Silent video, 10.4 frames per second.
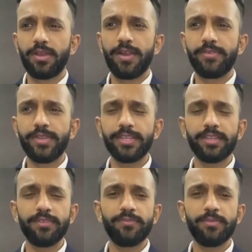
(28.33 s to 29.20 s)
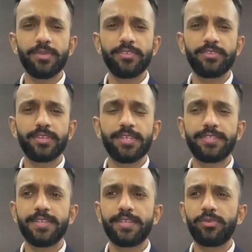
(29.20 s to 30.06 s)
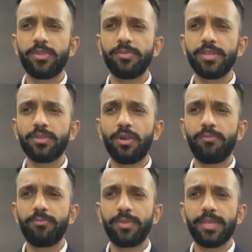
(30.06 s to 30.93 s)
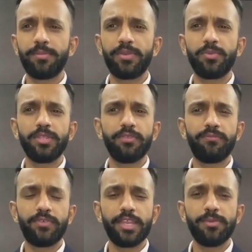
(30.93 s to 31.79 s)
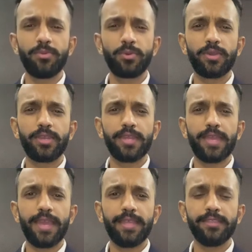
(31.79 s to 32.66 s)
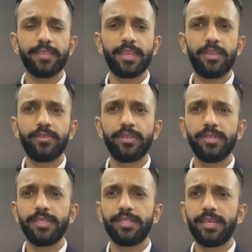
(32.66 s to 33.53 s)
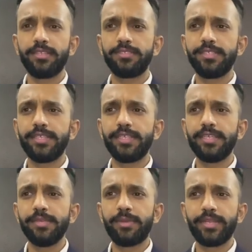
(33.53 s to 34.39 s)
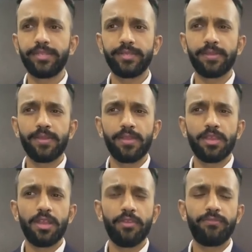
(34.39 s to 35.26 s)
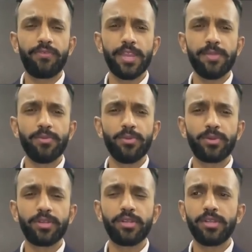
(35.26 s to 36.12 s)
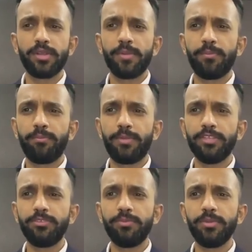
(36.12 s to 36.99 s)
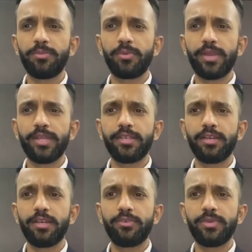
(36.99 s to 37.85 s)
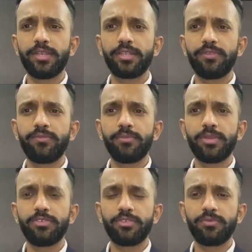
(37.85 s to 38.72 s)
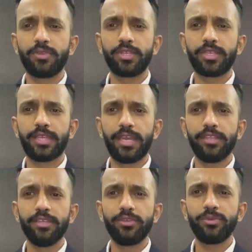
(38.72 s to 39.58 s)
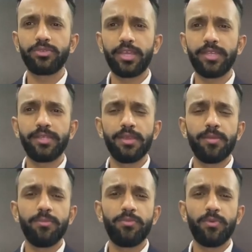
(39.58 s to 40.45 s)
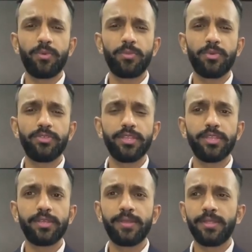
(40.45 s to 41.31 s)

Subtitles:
A rate confirmation is an agreement of pay between the freight broker and the carrier that is legally binding. A freight broker must provide a rate confirmation for the carrier to sign before proceeding.